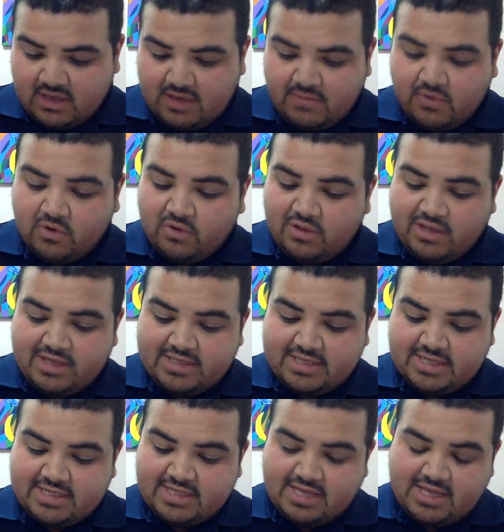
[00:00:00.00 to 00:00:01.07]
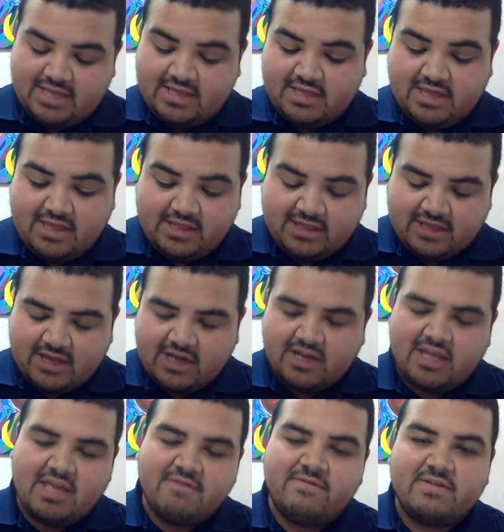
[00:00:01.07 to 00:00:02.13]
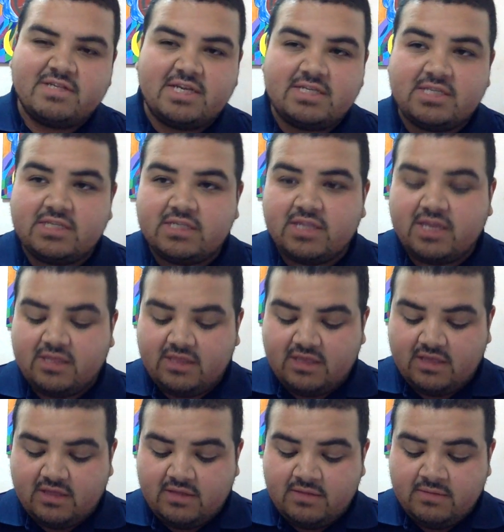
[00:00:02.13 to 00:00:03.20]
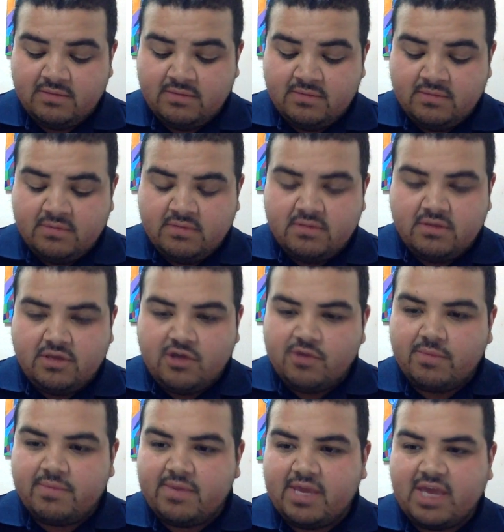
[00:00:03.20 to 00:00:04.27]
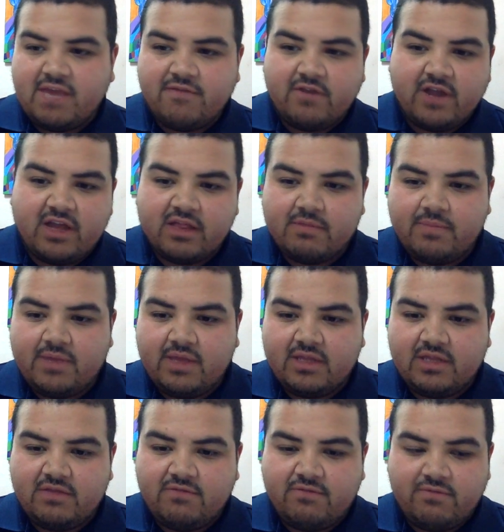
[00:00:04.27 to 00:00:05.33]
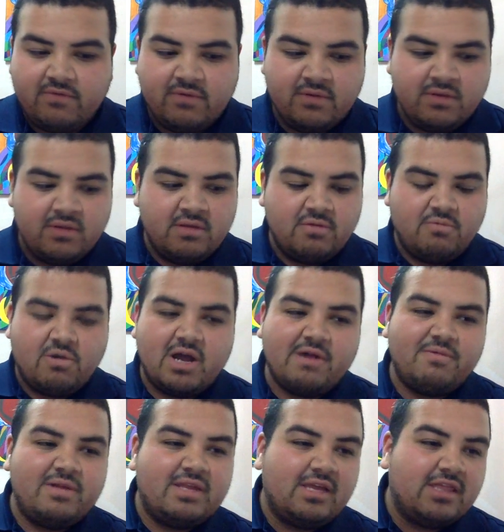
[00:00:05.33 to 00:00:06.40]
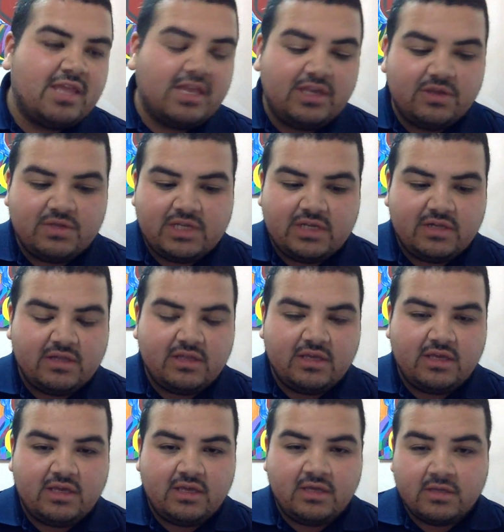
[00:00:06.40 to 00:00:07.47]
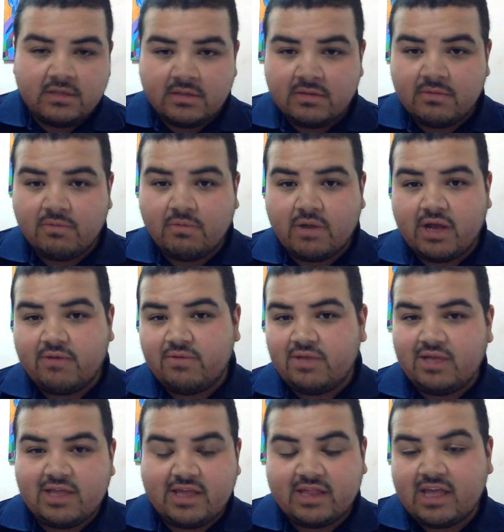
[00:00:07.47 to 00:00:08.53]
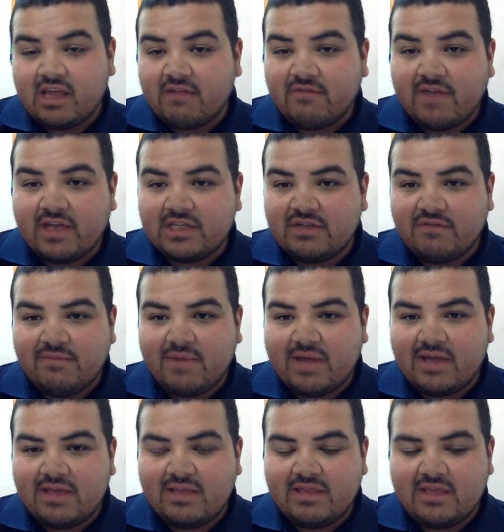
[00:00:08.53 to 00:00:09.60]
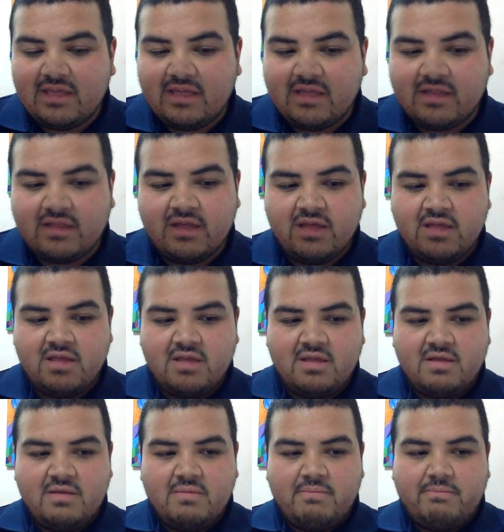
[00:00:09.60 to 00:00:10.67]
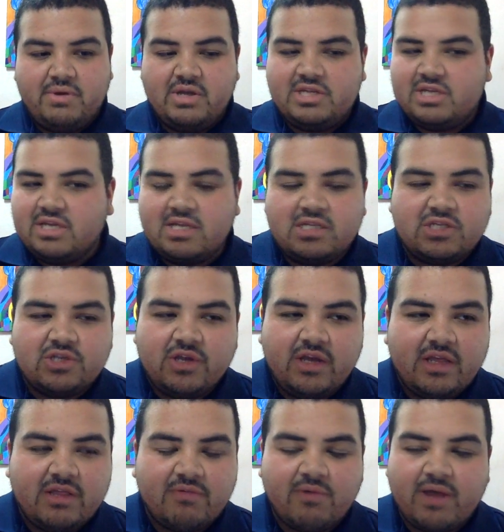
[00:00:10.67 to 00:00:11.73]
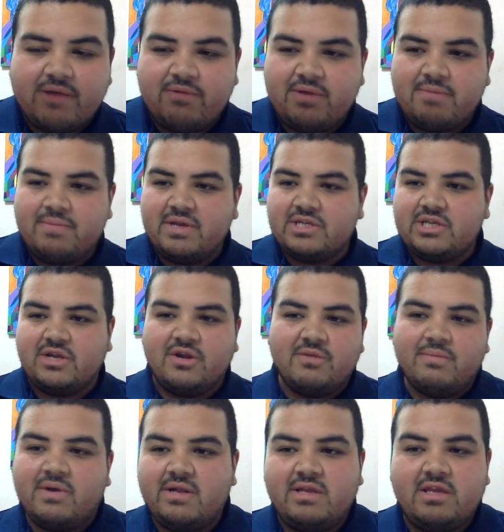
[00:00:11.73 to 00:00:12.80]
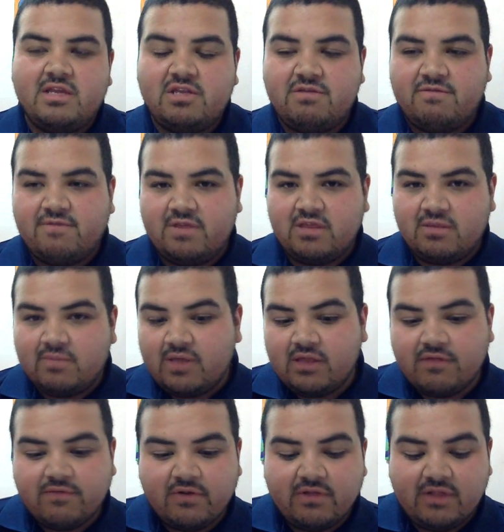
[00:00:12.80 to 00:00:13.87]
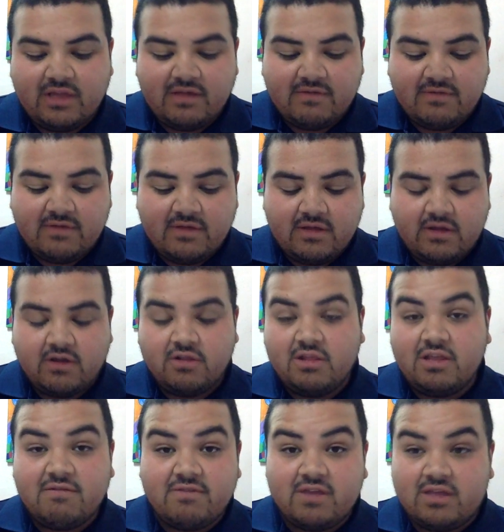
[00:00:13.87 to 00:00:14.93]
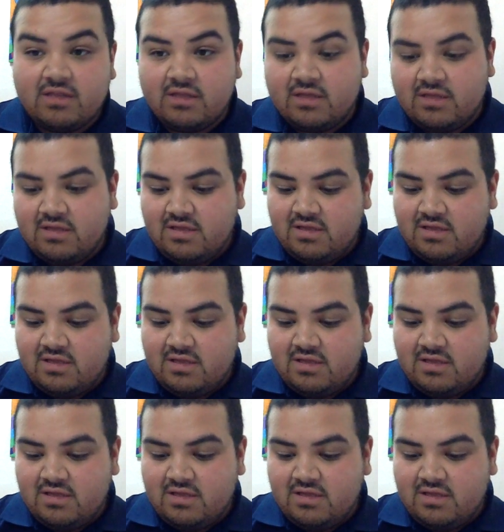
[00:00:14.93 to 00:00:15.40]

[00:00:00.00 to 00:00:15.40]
and more or less, it's kind of emphasizes like the human behavior aspect of why we need that utility, why we need that satisfaction of buying things, budget constraints, why we budget our money to fit the means of our living,